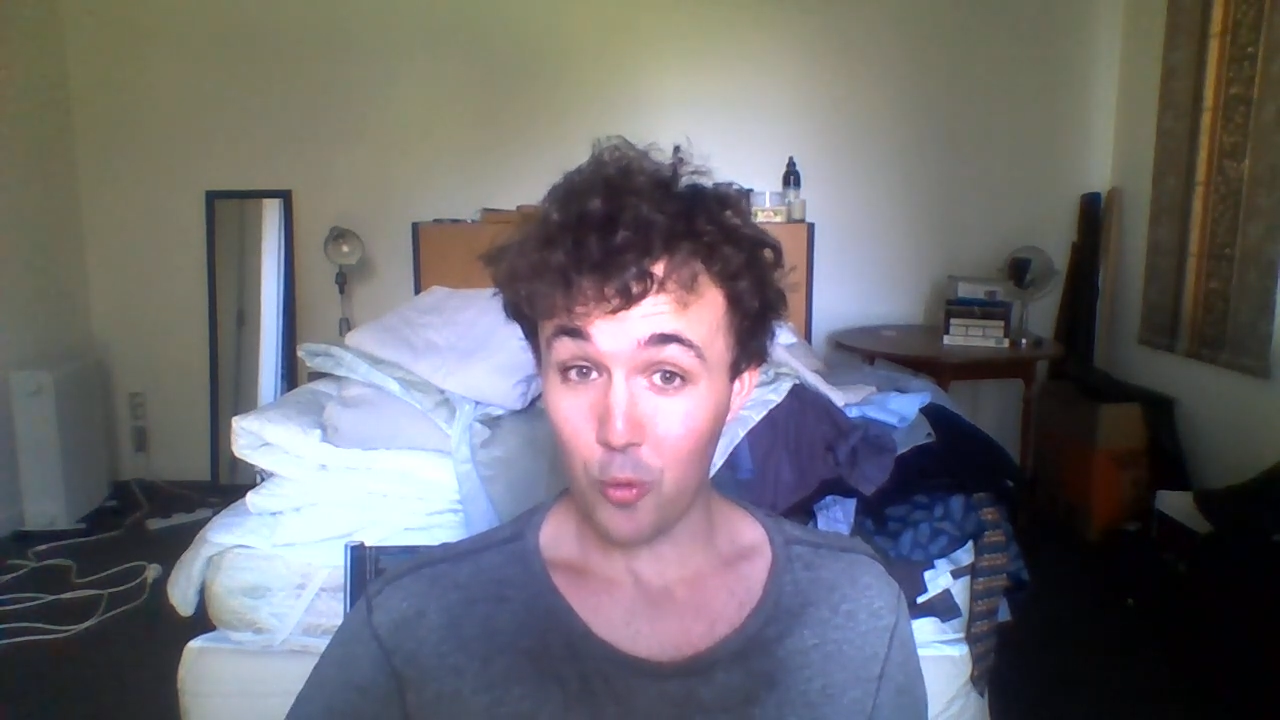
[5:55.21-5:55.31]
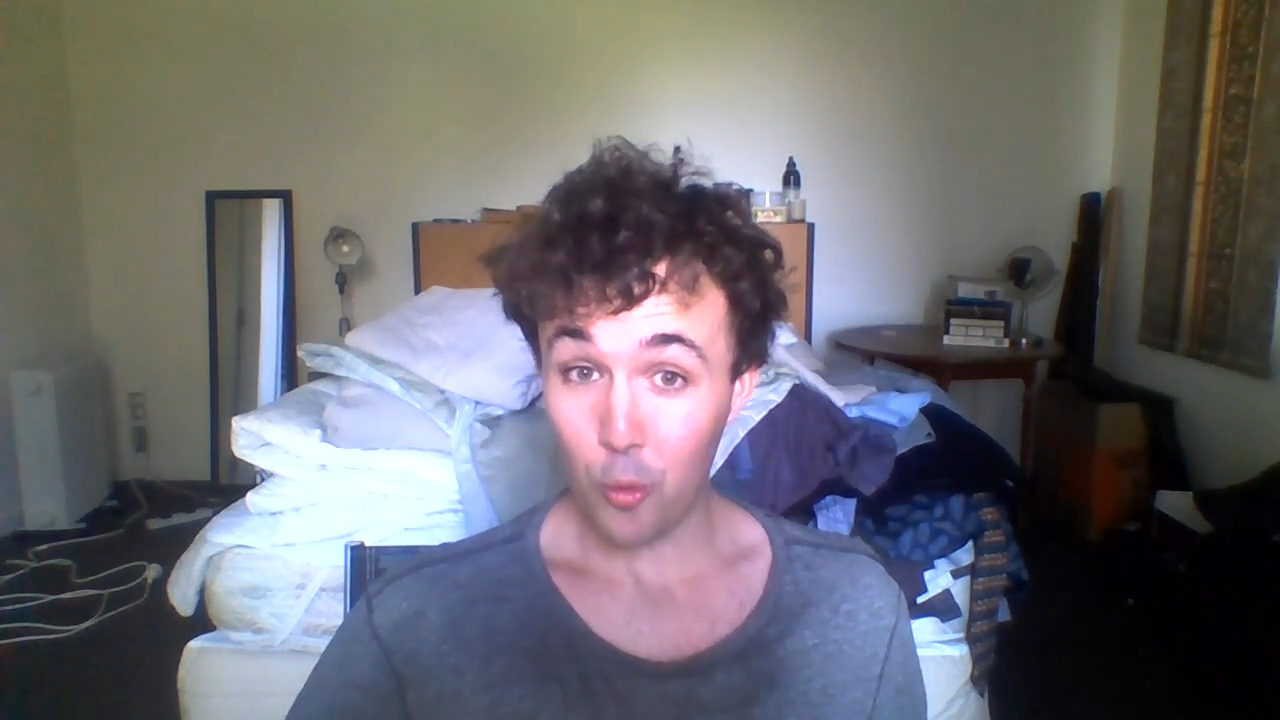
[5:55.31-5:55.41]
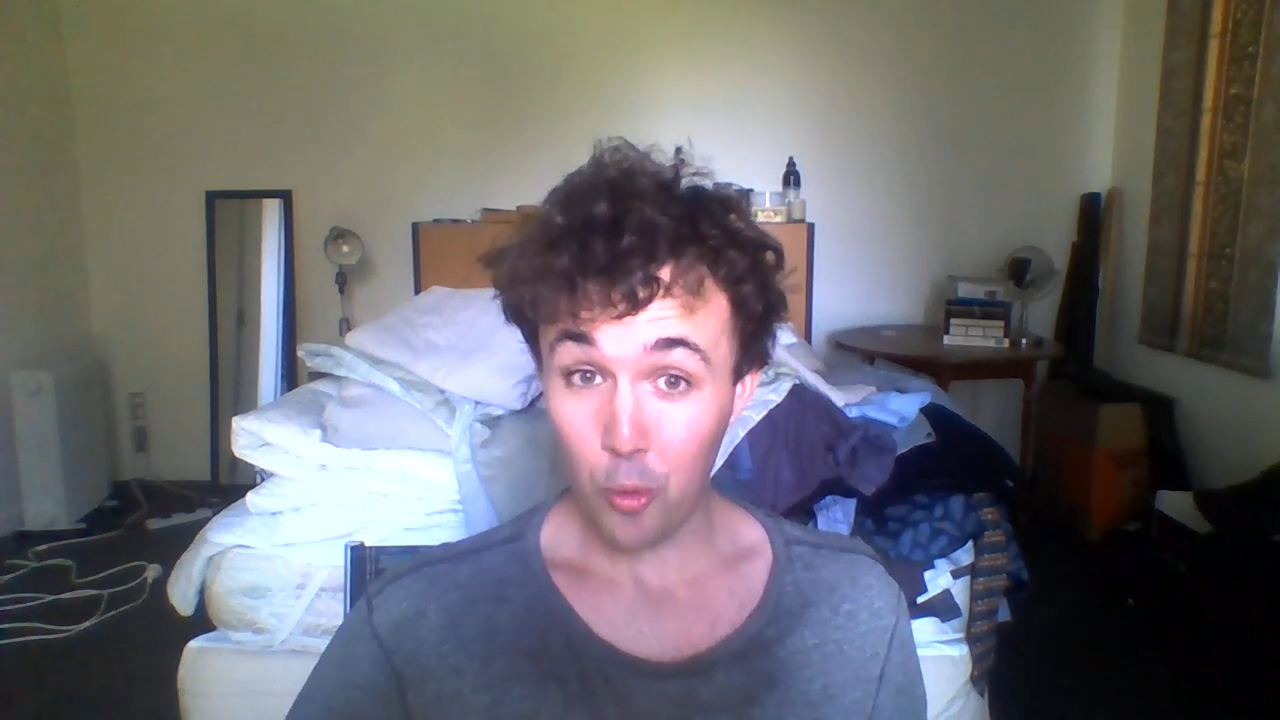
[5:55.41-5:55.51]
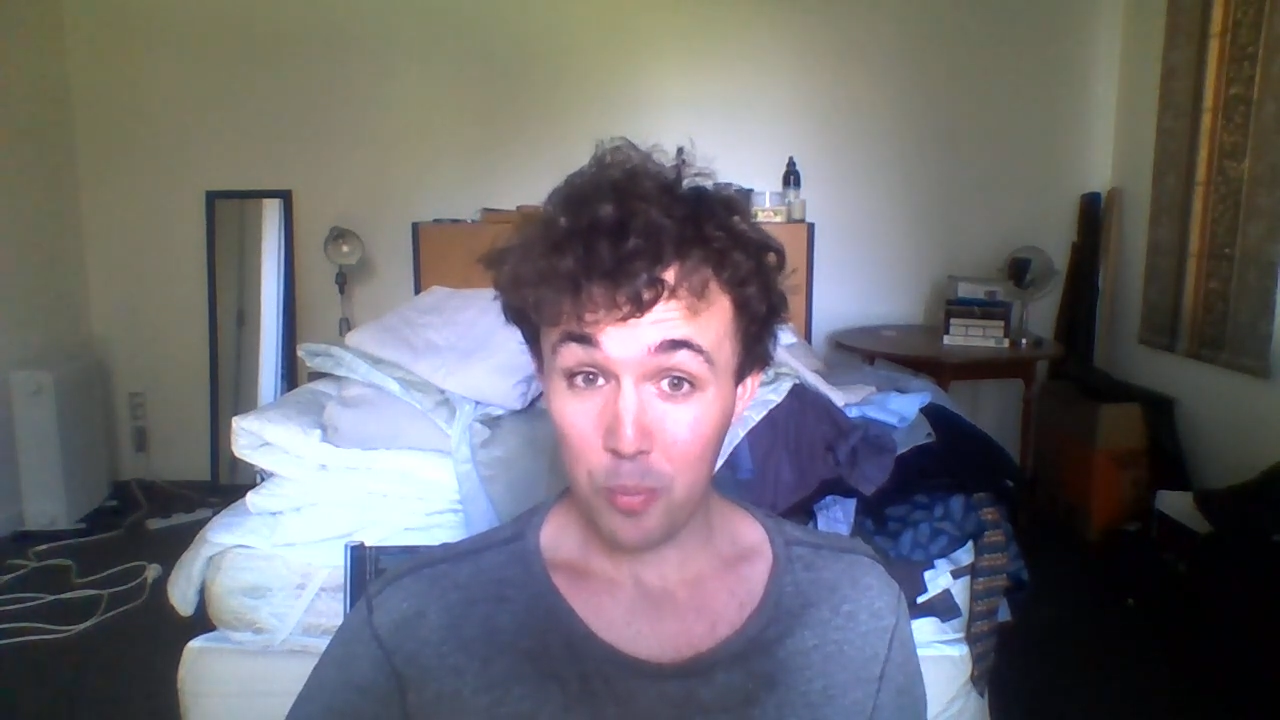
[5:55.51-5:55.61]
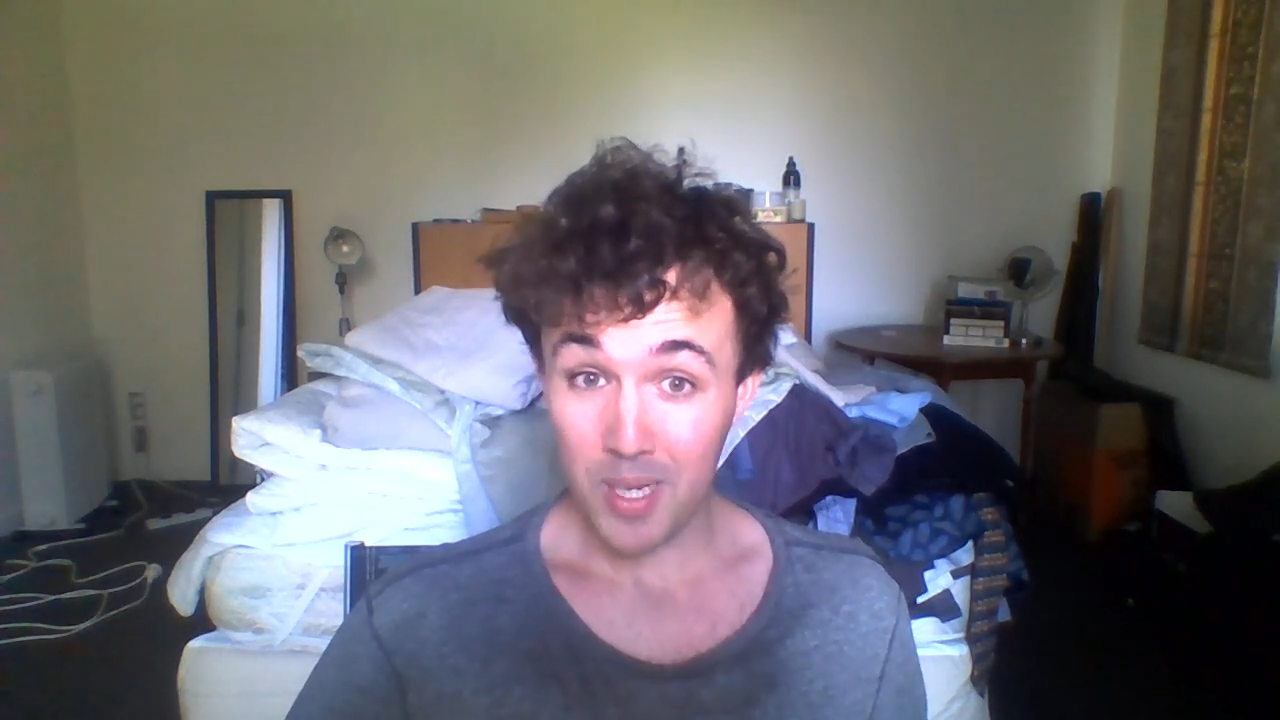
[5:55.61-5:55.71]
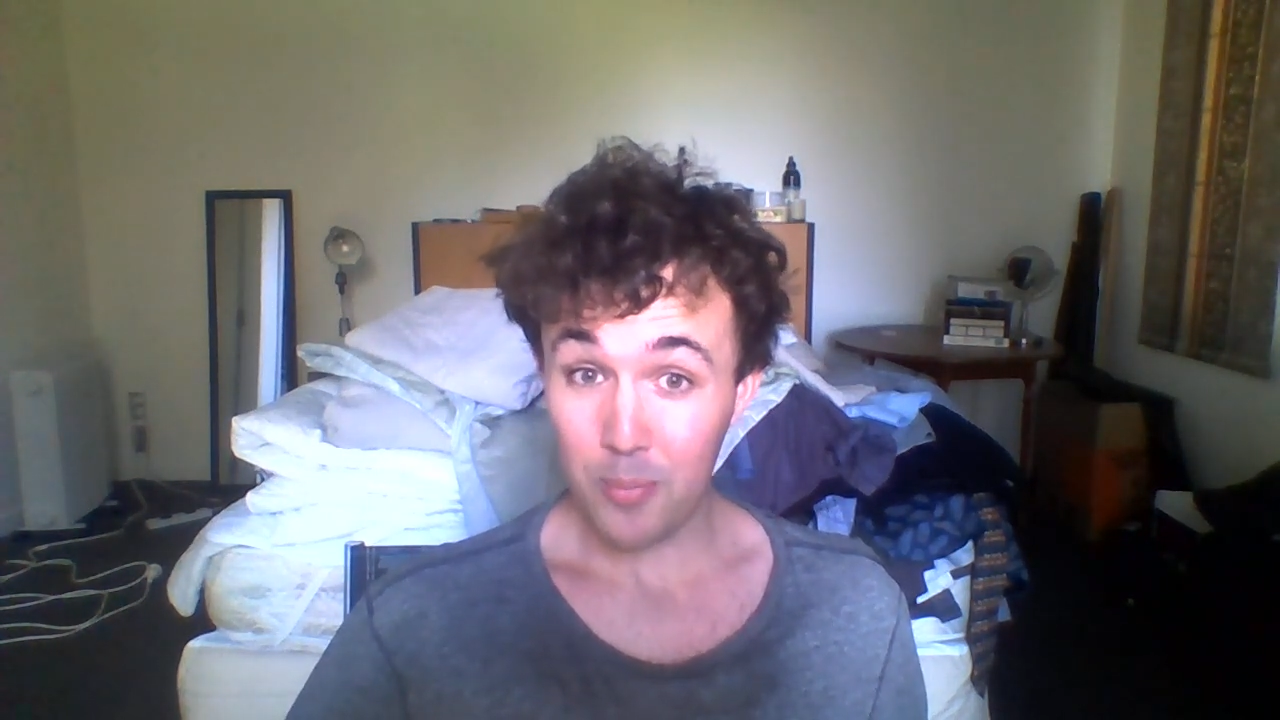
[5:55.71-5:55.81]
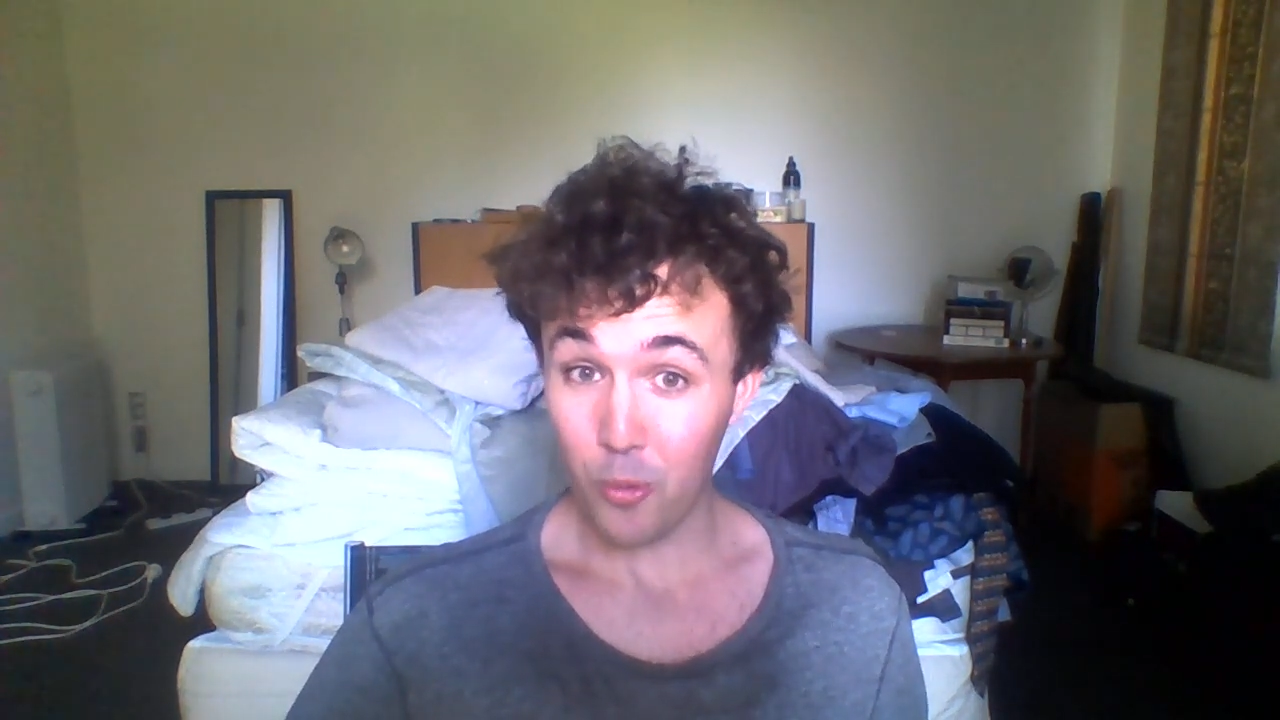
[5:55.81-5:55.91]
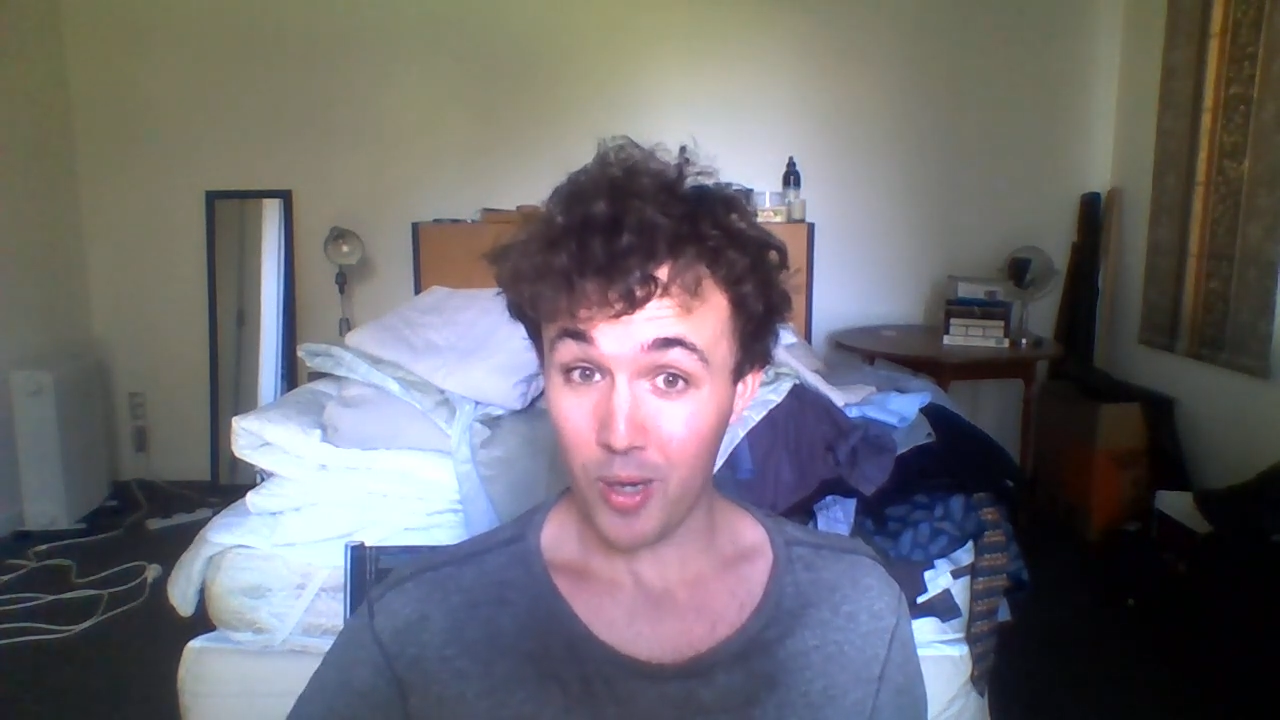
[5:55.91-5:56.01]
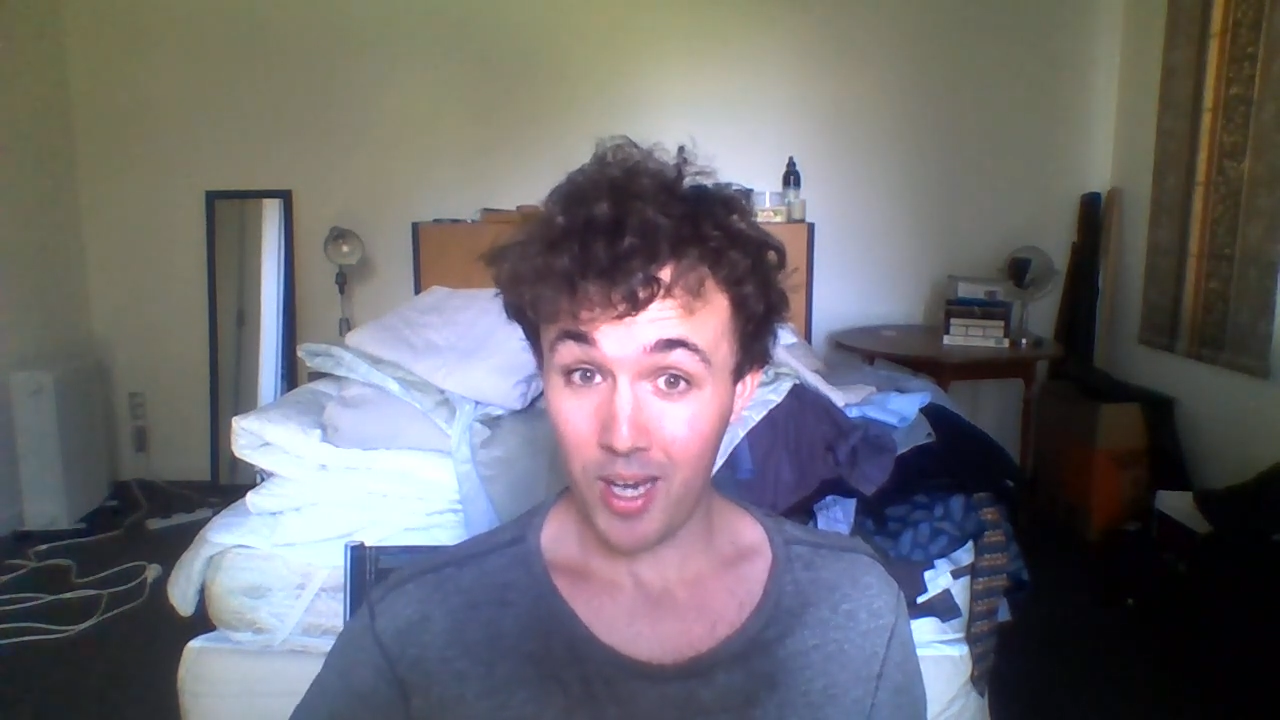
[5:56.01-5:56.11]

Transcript: call people